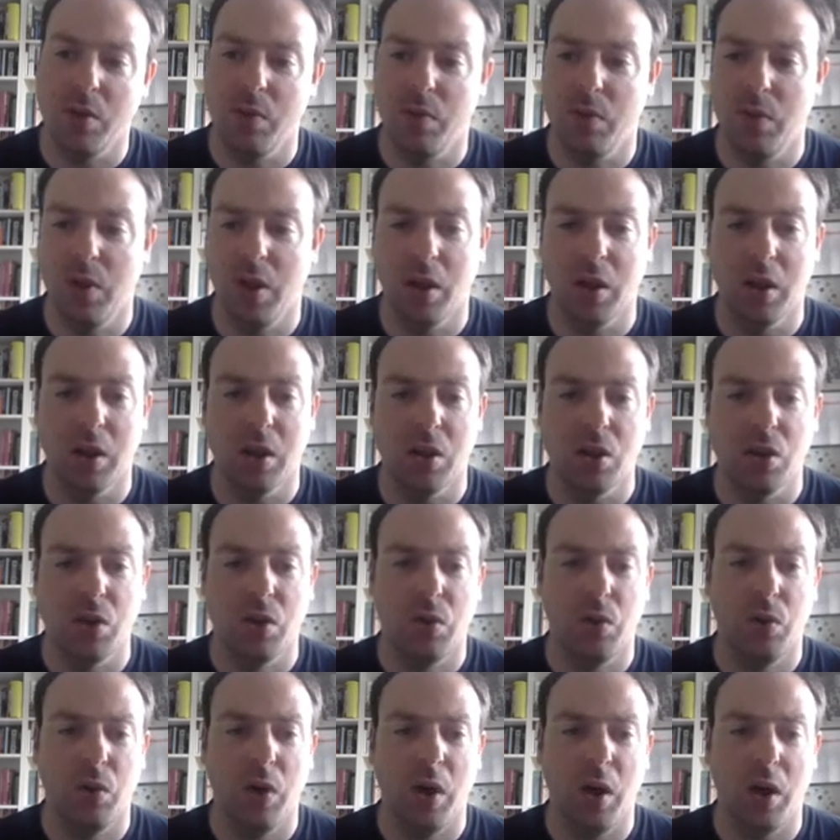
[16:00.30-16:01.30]
of the English
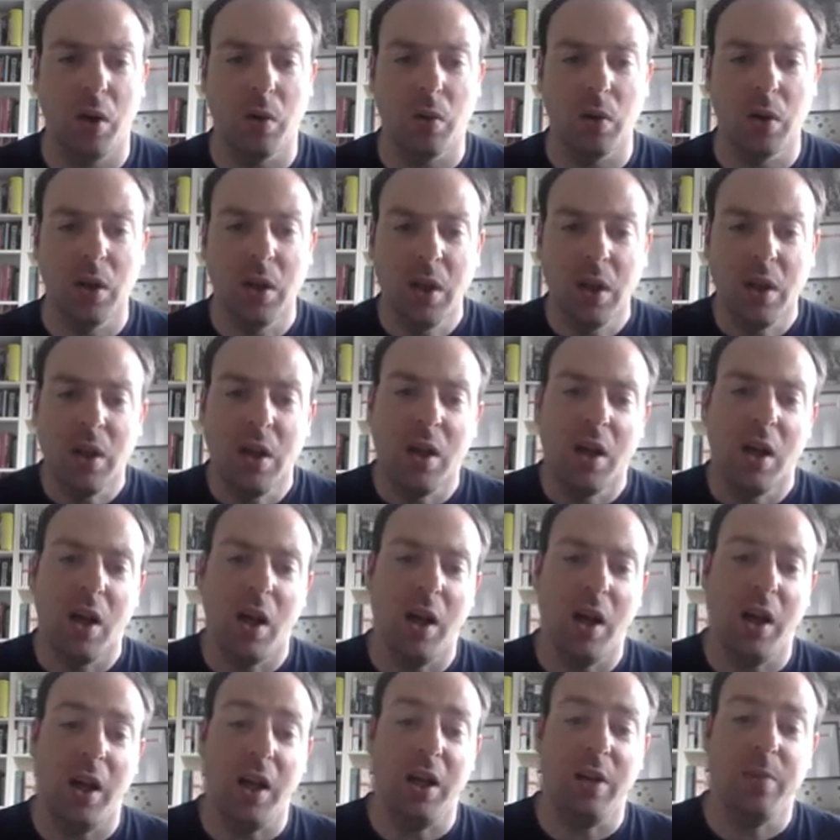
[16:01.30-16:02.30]
throne.
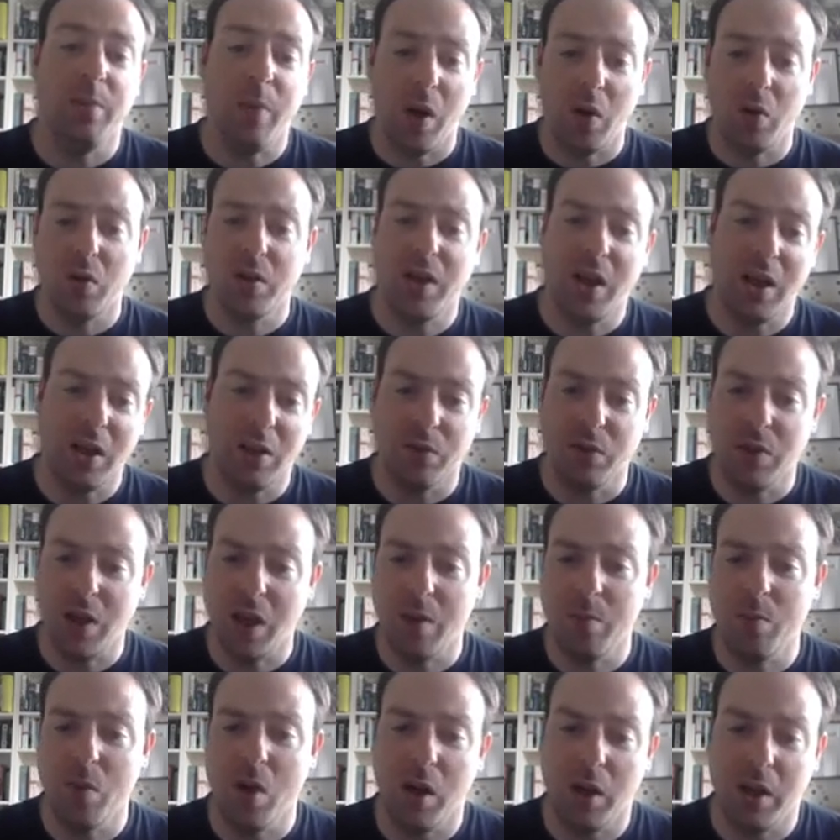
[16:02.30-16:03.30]
Uh, he marries Anne of
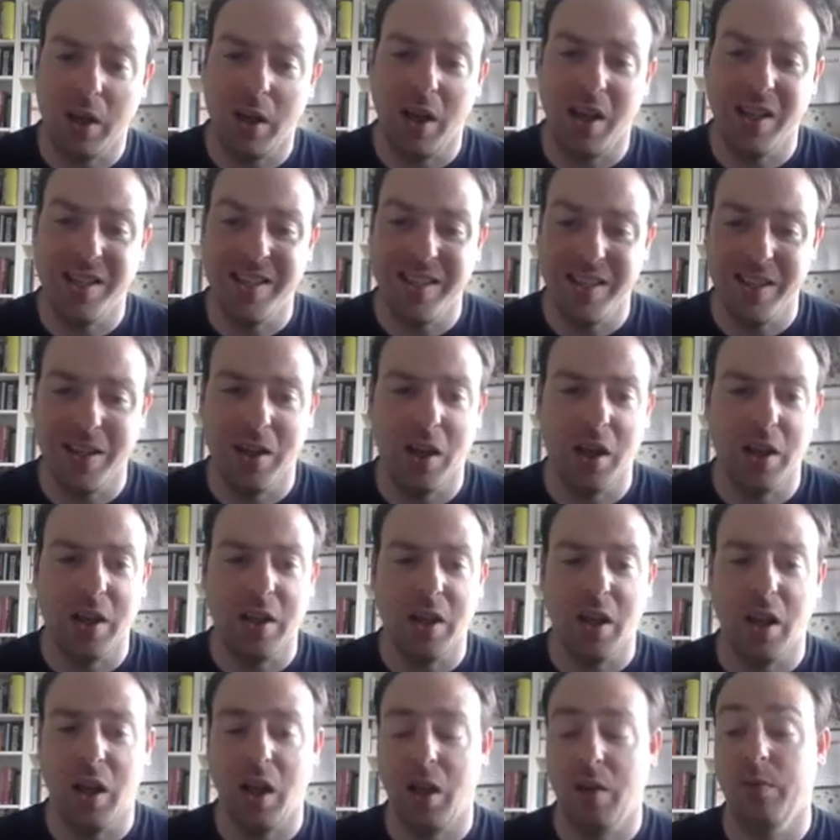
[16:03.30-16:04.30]
Denmark in 89.
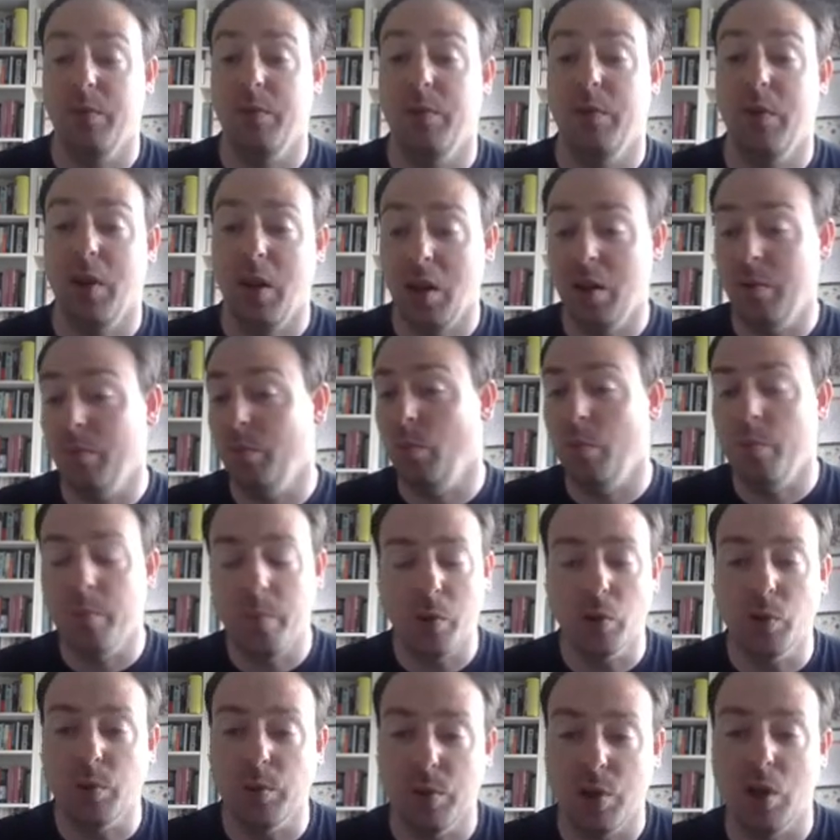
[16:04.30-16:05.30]
They have uh,
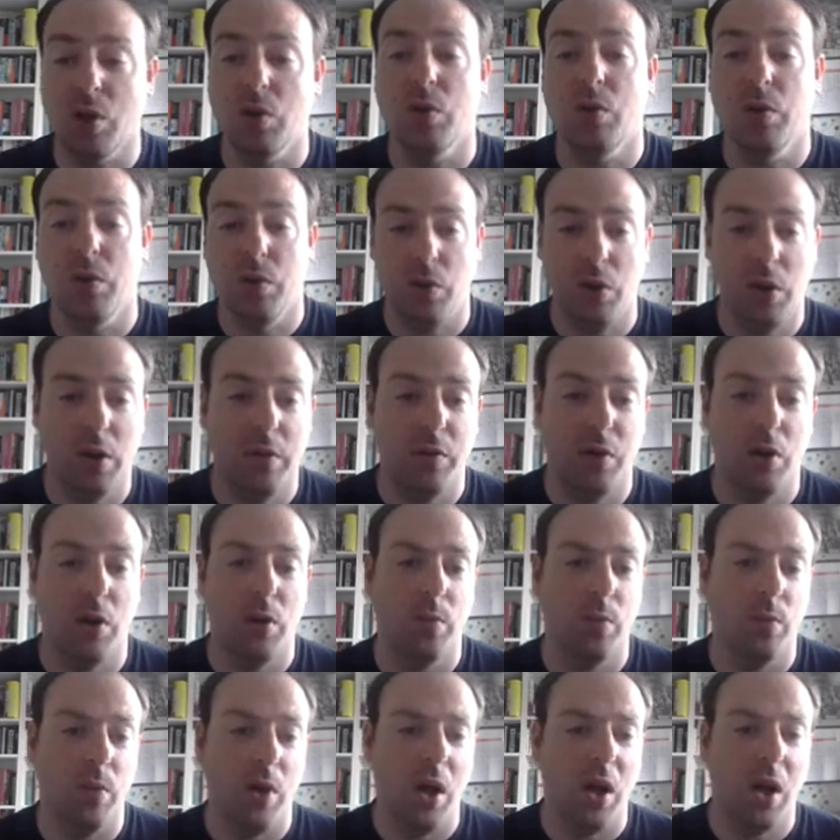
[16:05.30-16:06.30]
multiple children, three of
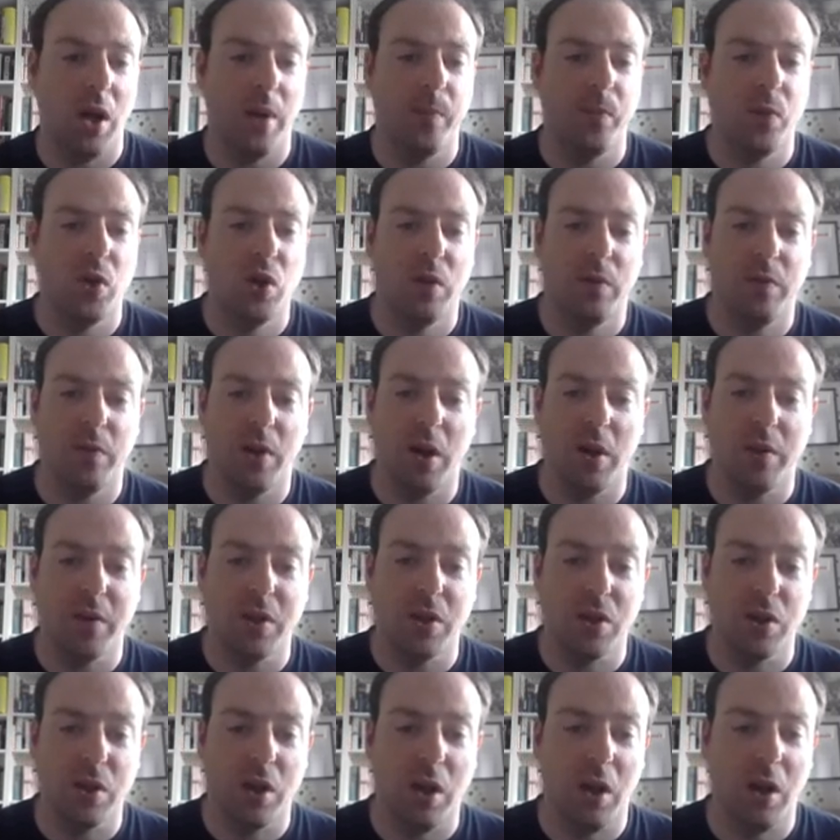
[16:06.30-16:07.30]
whom um, survive
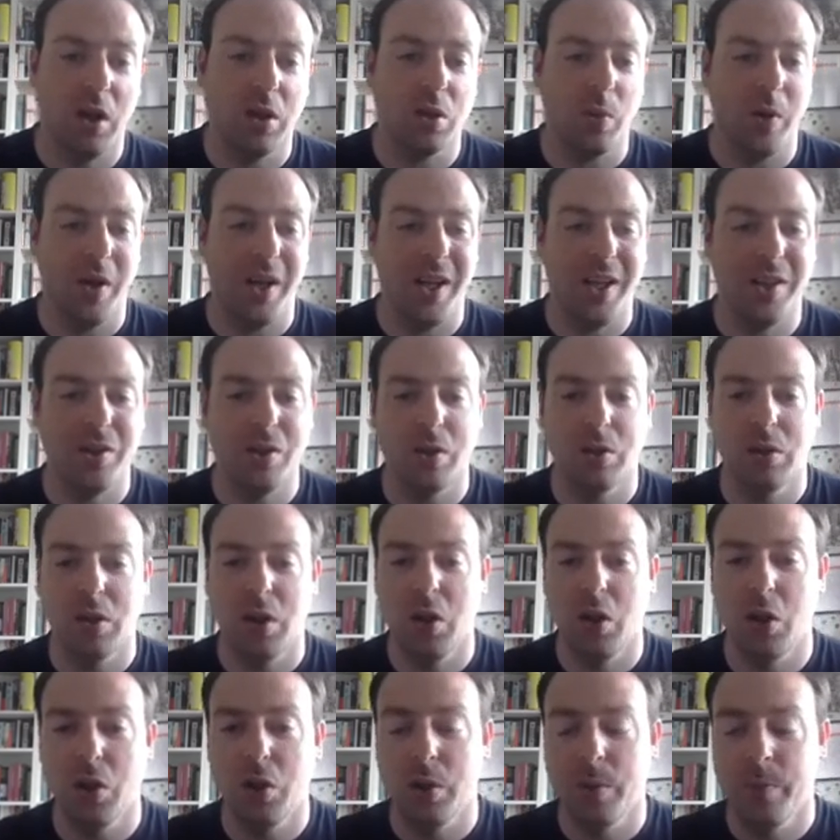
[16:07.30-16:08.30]
into, into
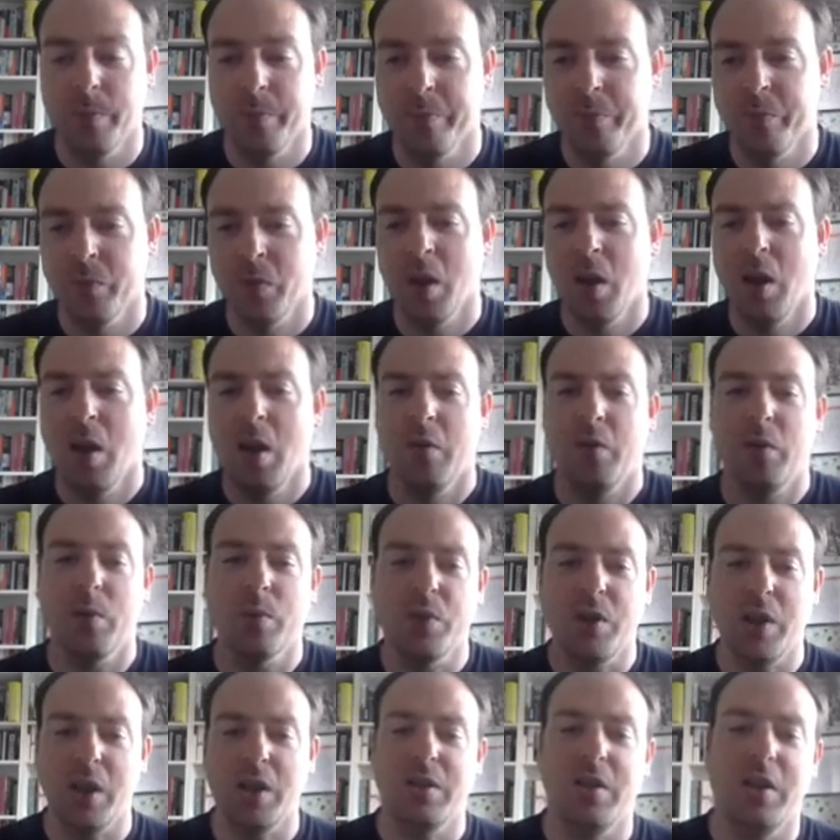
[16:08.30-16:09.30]
adulthood. From
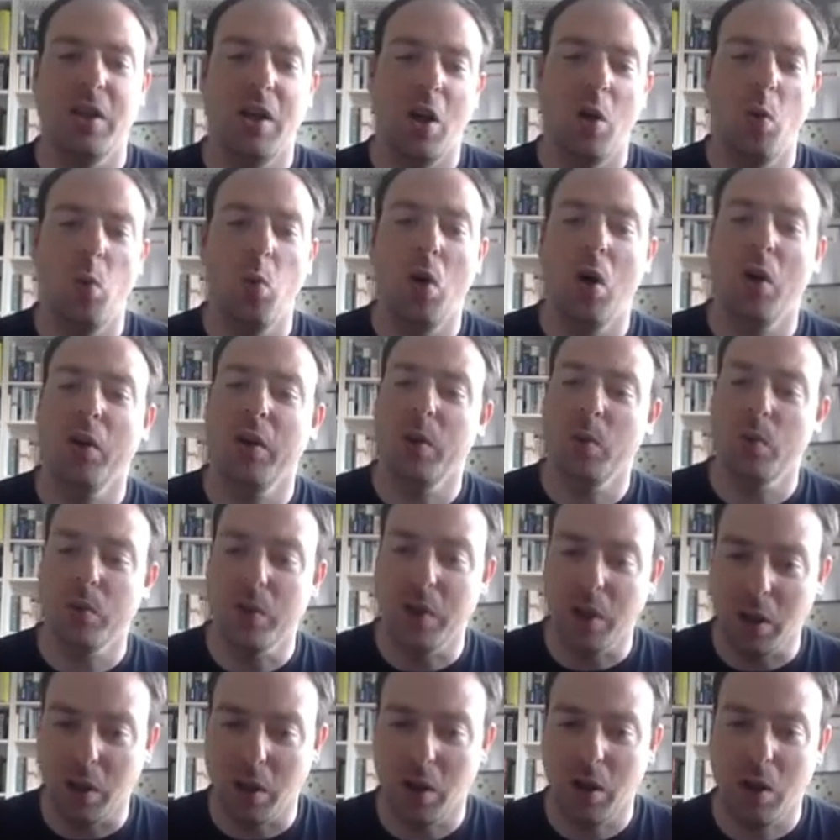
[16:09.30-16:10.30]
1601, he was
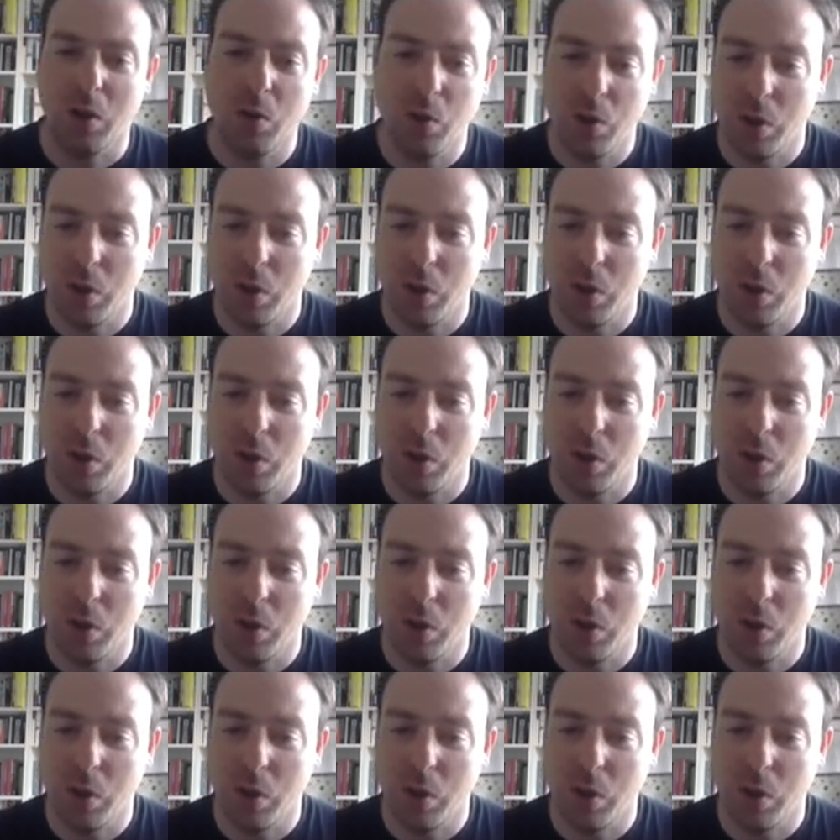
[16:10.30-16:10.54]
in close